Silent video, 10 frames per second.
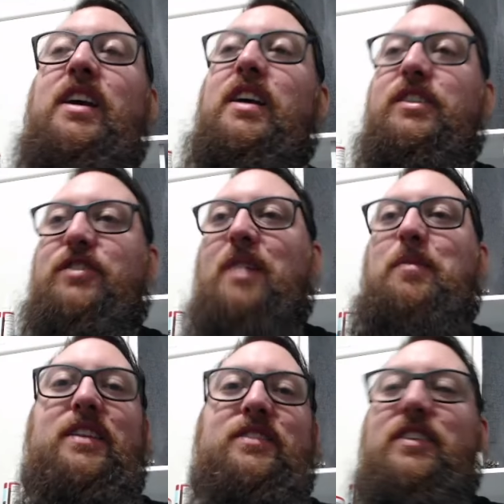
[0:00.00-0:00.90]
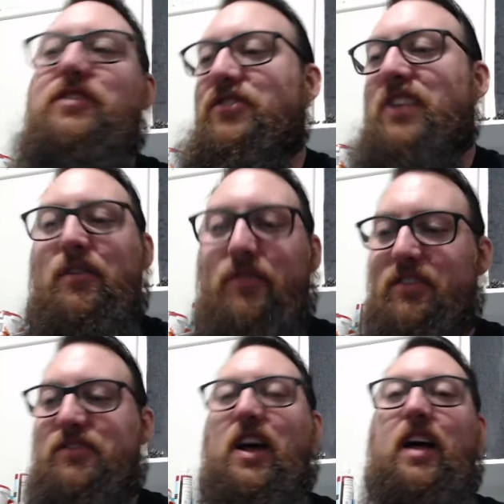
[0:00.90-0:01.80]
So that means, let's just say we're at the
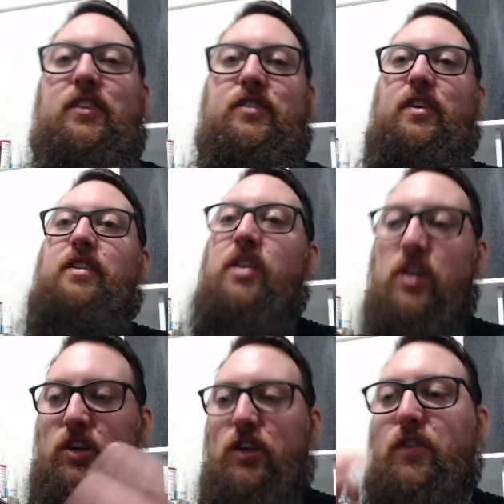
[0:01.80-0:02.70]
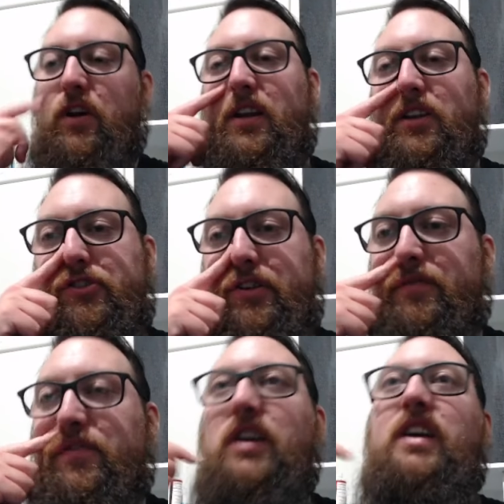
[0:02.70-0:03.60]
start of the turn, you've got initiative,
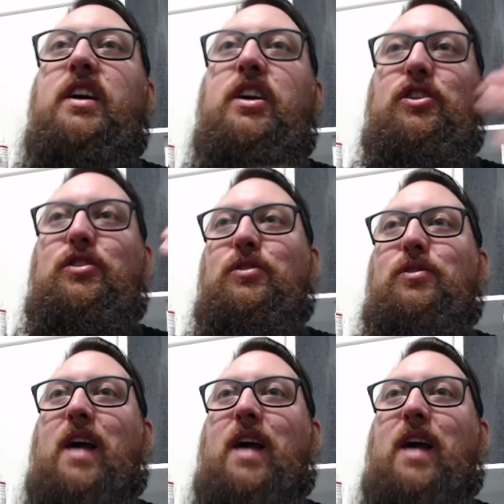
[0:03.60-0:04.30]
you've